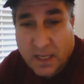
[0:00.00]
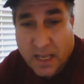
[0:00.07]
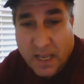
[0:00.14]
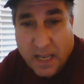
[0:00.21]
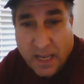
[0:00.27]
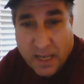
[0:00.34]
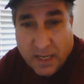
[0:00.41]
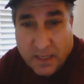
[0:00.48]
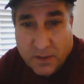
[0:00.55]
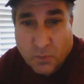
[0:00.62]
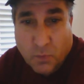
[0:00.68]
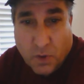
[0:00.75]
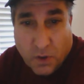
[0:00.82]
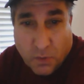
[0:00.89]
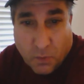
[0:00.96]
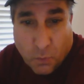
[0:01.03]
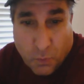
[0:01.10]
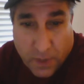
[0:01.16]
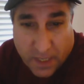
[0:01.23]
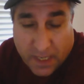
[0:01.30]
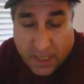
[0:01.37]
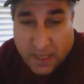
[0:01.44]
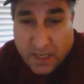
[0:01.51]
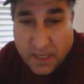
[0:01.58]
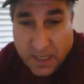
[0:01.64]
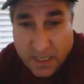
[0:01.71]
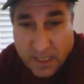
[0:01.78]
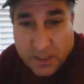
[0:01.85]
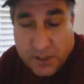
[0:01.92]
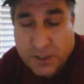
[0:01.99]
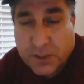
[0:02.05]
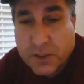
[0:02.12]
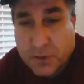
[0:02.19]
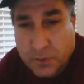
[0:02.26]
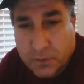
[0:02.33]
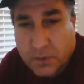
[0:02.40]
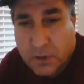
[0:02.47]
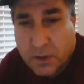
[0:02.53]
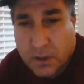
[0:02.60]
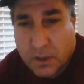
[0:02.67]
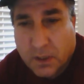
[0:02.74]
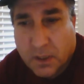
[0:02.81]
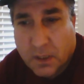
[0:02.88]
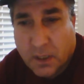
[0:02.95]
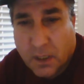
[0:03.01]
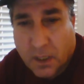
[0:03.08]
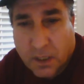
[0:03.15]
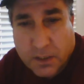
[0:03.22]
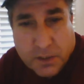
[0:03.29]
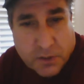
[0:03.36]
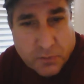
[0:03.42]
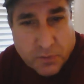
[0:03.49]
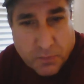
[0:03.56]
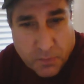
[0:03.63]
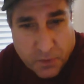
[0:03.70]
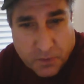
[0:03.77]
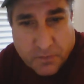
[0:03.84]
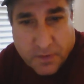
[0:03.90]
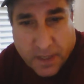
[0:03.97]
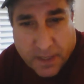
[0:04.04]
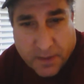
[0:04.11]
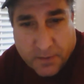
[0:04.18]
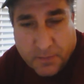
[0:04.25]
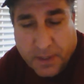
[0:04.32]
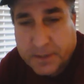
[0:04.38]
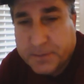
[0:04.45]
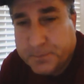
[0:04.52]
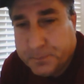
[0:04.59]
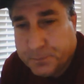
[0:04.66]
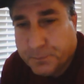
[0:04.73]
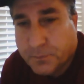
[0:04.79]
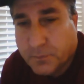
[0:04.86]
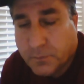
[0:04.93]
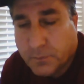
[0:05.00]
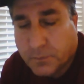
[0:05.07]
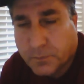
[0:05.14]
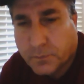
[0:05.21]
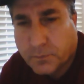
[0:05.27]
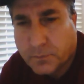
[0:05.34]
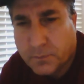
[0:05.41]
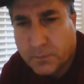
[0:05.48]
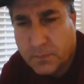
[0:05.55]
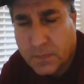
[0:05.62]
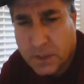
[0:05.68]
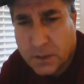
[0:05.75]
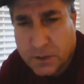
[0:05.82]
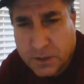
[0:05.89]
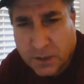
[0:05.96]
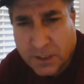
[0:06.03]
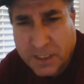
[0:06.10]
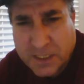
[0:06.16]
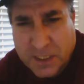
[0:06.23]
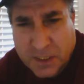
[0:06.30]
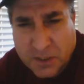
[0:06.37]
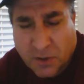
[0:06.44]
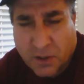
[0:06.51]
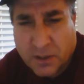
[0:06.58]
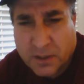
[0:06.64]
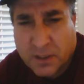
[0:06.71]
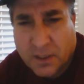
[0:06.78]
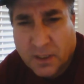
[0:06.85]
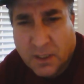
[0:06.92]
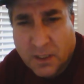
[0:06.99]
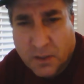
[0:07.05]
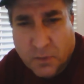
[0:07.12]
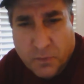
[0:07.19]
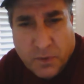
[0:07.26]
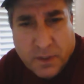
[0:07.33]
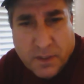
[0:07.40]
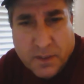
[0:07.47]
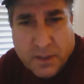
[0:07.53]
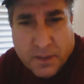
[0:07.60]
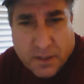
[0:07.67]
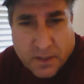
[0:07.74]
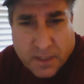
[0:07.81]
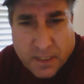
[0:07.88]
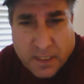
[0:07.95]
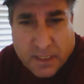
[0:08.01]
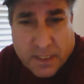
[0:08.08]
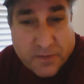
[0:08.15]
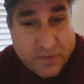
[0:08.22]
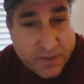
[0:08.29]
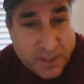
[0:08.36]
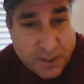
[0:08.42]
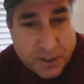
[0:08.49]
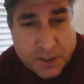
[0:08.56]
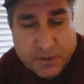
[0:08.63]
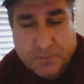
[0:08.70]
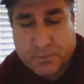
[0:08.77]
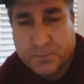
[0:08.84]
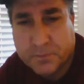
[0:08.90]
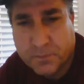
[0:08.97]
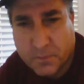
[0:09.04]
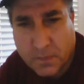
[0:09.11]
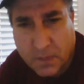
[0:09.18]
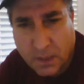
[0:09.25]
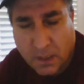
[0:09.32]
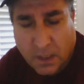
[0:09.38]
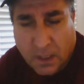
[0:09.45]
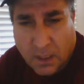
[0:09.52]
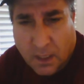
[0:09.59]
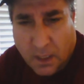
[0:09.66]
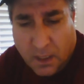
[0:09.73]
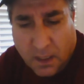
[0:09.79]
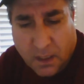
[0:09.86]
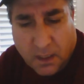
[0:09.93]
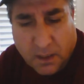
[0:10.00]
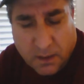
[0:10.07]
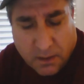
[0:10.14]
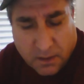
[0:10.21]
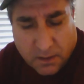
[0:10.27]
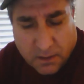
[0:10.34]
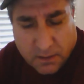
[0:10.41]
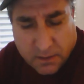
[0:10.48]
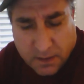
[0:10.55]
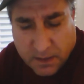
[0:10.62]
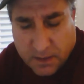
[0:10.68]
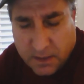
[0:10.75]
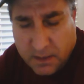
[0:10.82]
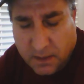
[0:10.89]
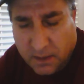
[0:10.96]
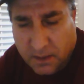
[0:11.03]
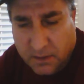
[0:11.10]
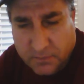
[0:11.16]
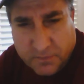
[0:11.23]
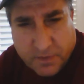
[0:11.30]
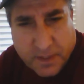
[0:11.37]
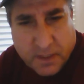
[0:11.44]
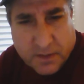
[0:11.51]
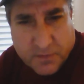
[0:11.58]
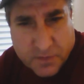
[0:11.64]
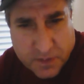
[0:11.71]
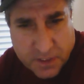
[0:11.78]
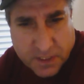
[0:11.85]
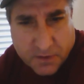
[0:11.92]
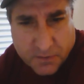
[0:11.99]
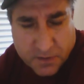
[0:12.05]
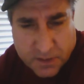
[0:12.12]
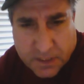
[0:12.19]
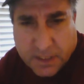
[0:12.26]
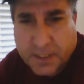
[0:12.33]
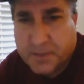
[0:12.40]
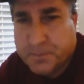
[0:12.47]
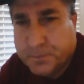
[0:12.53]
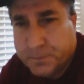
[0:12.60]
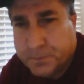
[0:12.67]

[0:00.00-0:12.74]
and what we need to do to remove that threat. So let's start with the definition. The Veil of Secrecy,